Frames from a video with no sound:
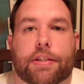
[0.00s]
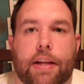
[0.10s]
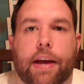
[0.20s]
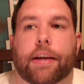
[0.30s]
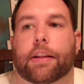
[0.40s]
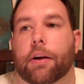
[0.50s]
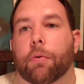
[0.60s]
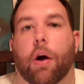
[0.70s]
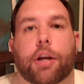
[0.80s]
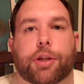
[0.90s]
It's like they're
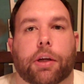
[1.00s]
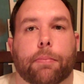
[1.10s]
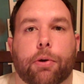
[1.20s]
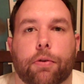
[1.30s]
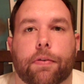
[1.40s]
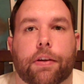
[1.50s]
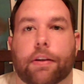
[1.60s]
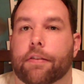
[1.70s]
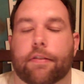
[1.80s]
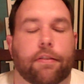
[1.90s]
watching a
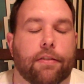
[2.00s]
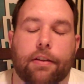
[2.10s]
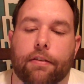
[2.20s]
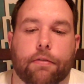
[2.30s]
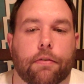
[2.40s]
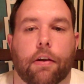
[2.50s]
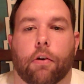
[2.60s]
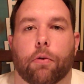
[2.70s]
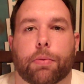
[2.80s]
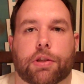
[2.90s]
movie. It's just this
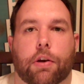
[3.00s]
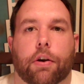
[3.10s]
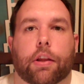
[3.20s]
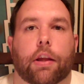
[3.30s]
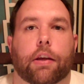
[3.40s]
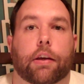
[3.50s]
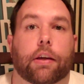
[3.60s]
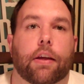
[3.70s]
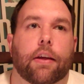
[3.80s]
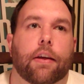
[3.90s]
whole bizarre thing.
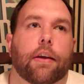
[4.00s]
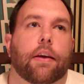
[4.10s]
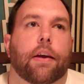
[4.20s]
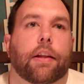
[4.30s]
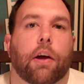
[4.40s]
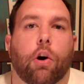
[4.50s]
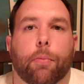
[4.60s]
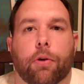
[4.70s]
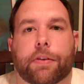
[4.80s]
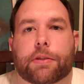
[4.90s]
And the whole
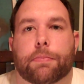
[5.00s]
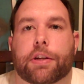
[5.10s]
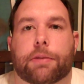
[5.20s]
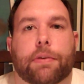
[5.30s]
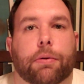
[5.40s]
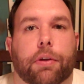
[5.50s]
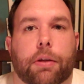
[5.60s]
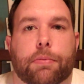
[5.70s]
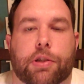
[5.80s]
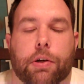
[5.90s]
movie is meant to be
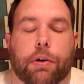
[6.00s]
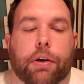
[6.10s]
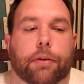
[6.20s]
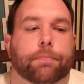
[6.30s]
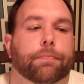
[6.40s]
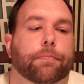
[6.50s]
really bizarre.